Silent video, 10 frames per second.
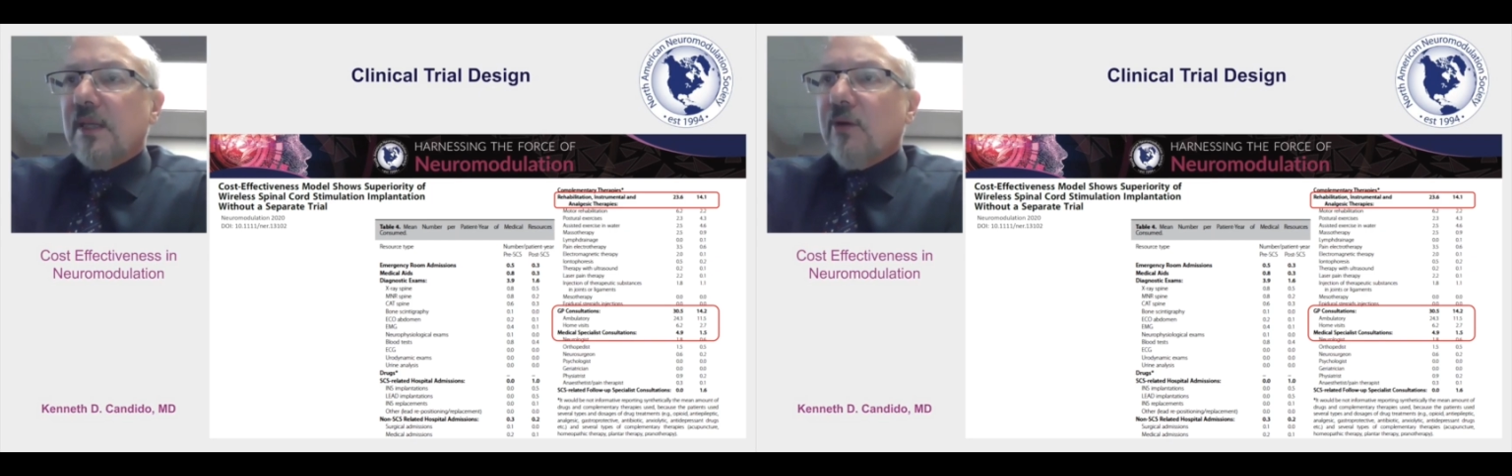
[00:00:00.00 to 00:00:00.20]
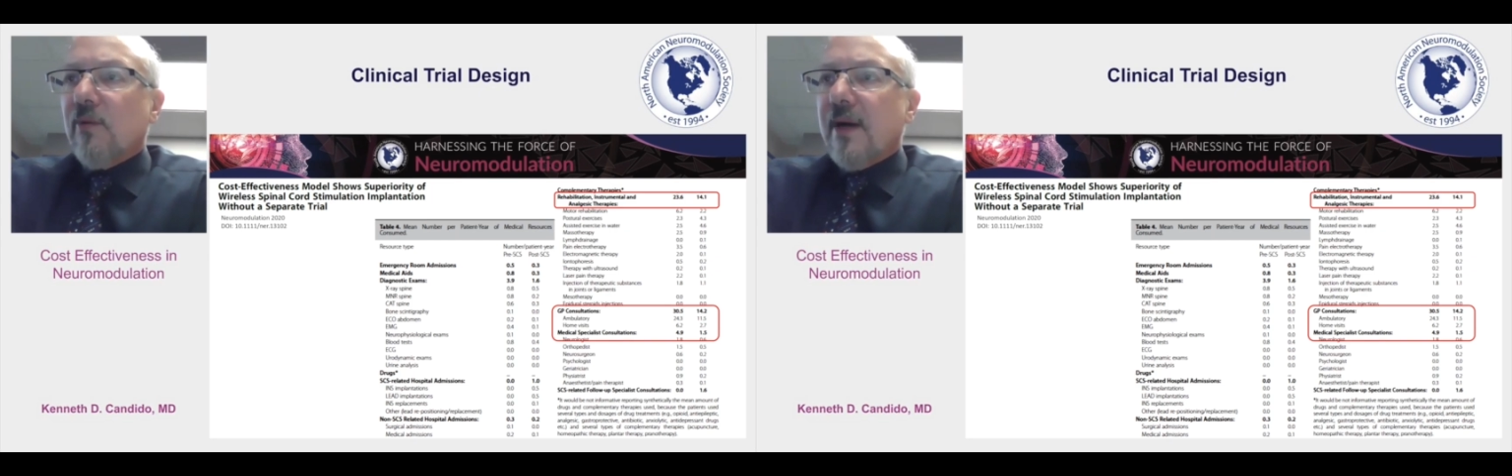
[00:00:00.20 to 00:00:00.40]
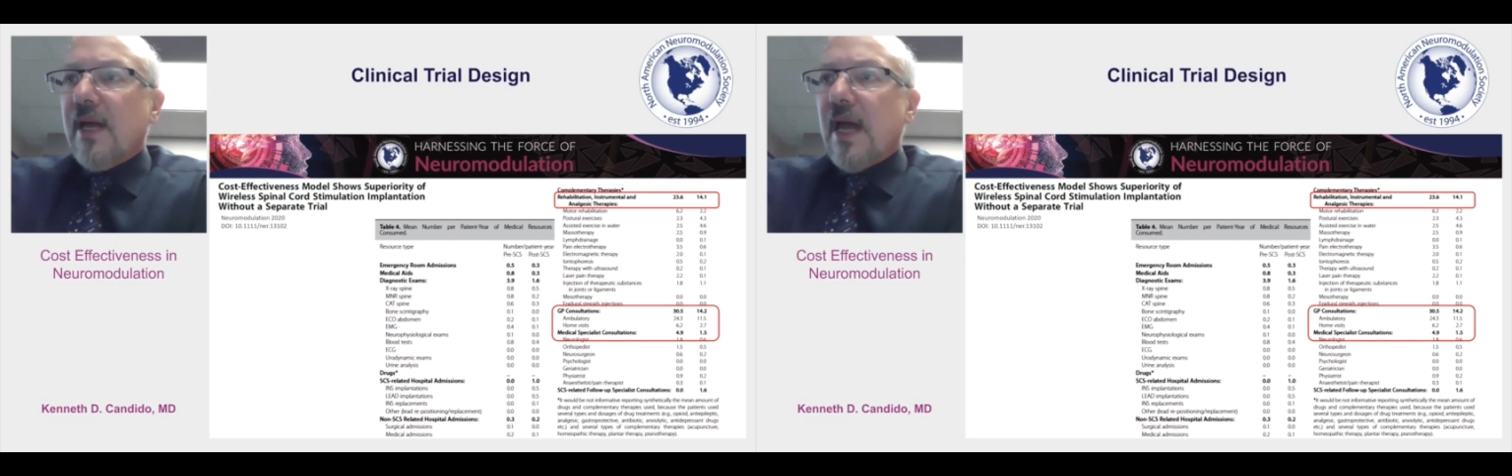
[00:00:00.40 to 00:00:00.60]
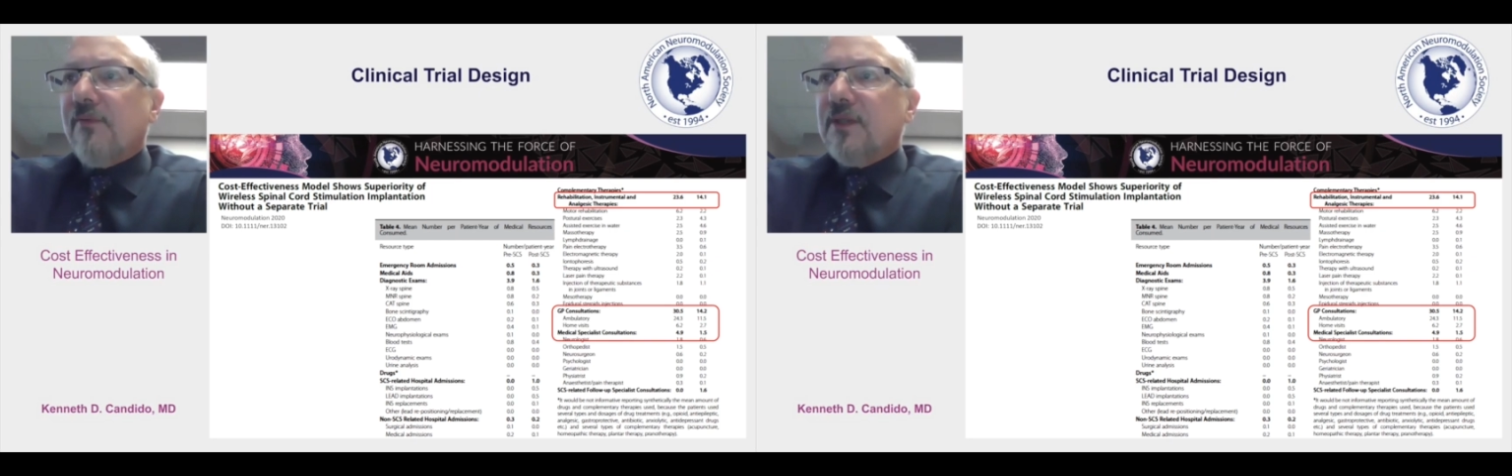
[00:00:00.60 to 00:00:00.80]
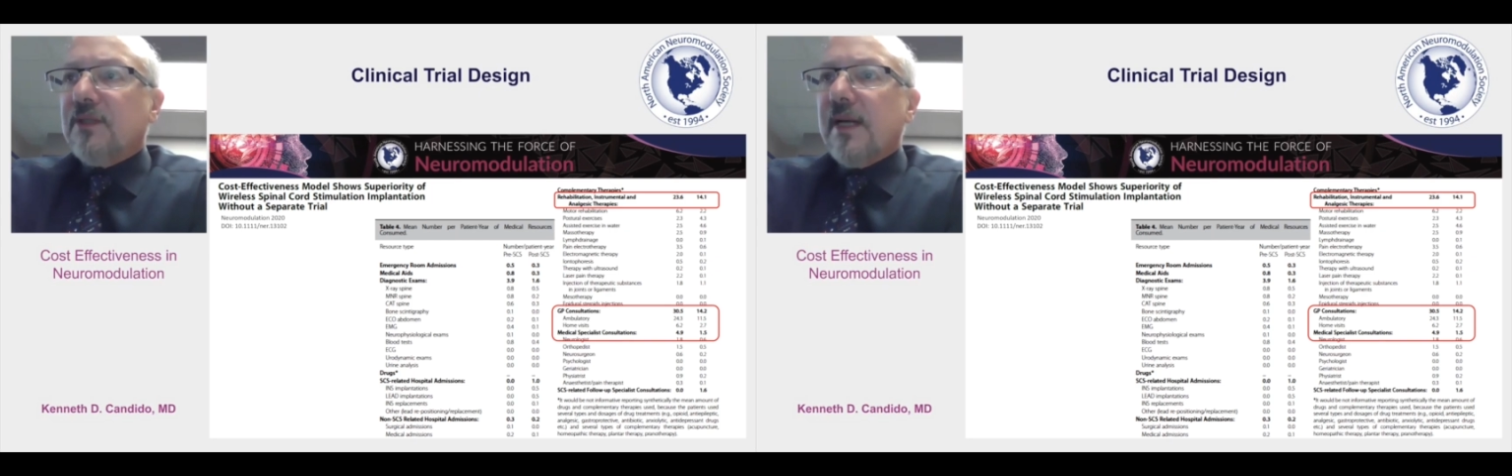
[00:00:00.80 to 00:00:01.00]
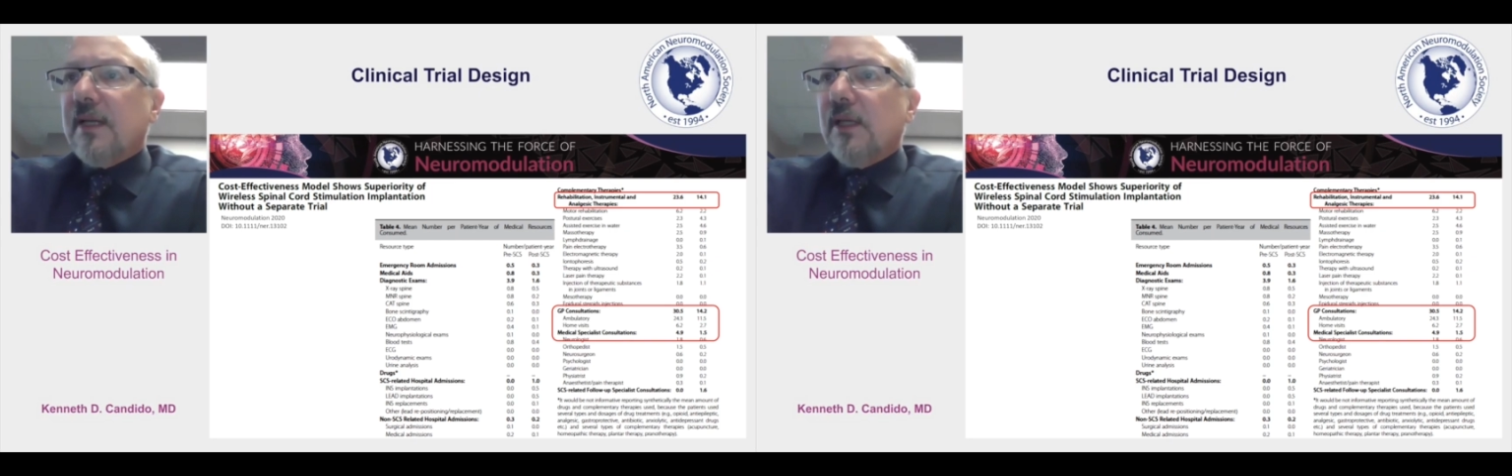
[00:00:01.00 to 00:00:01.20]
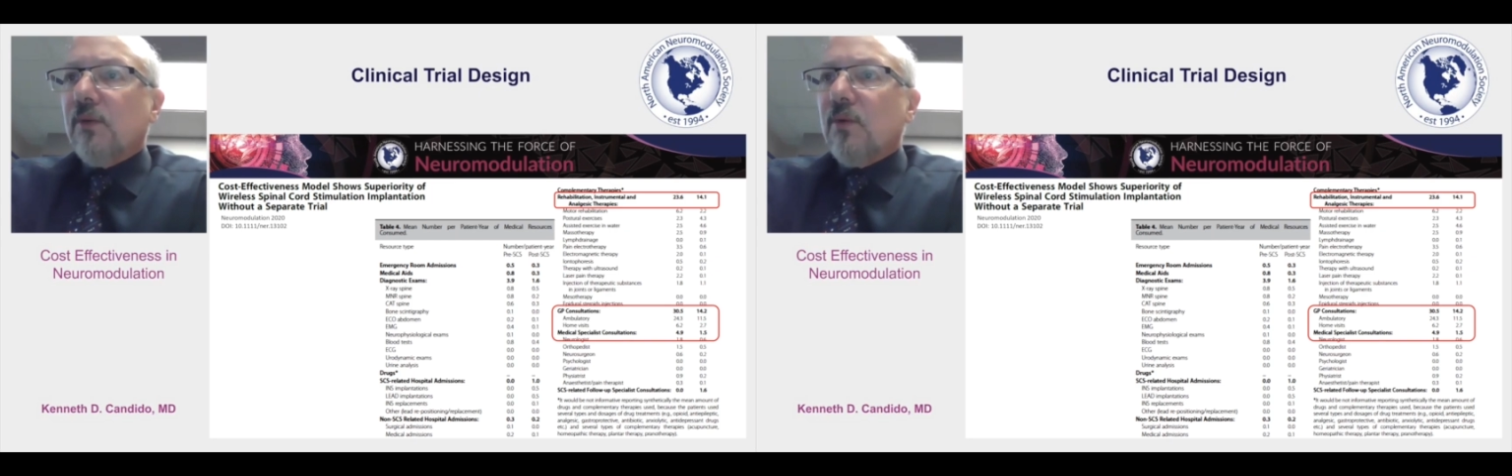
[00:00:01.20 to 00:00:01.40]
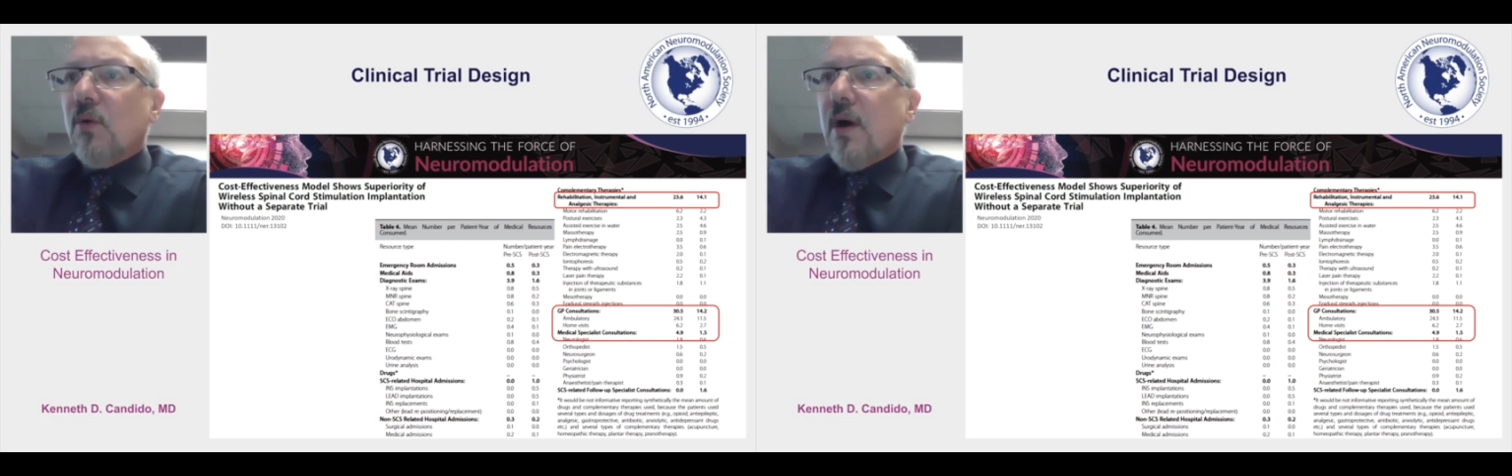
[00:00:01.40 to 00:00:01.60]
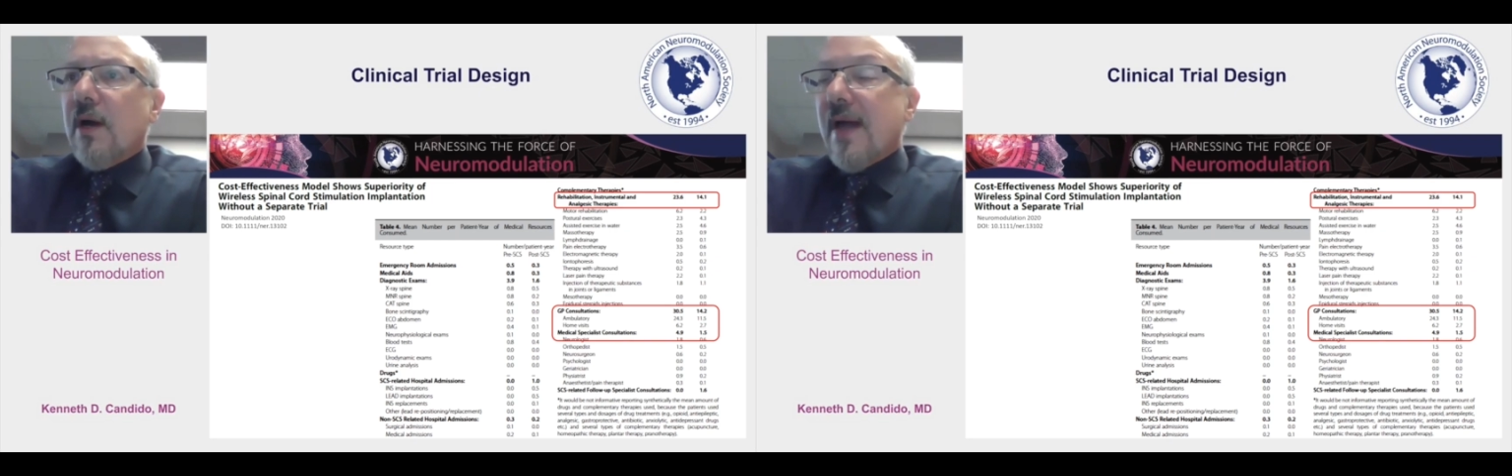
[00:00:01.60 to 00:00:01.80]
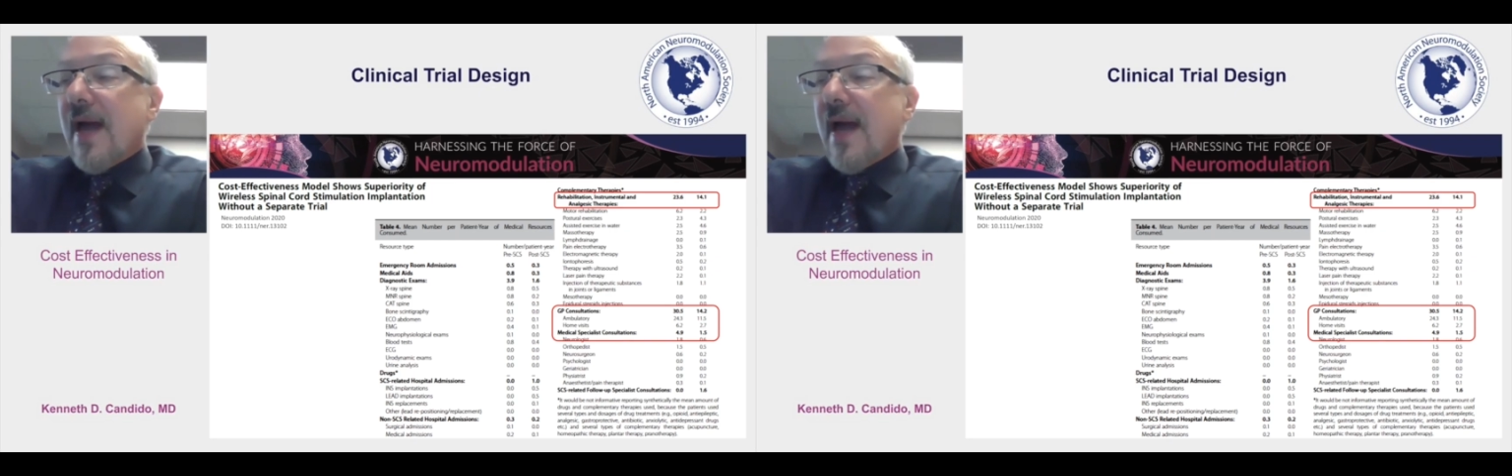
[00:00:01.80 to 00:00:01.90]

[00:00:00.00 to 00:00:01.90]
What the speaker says: They were about half as likely to require